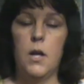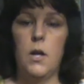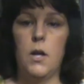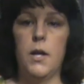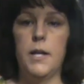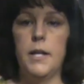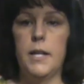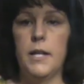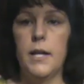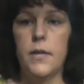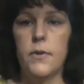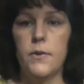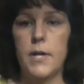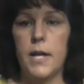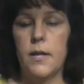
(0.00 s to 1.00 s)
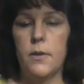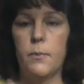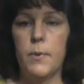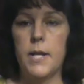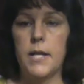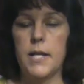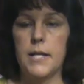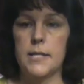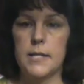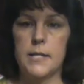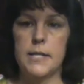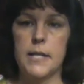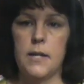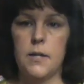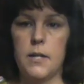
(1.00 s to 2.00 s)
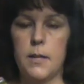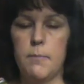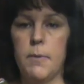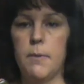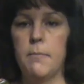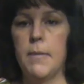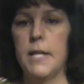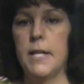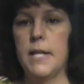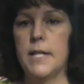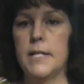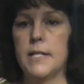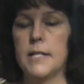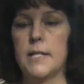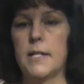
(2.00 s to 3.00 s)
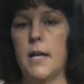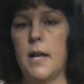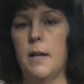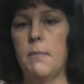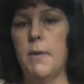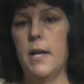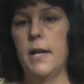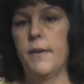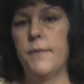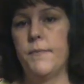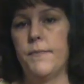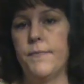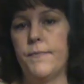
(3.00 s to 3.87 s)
on any other day of the week necessarily, but Mondays is kind of my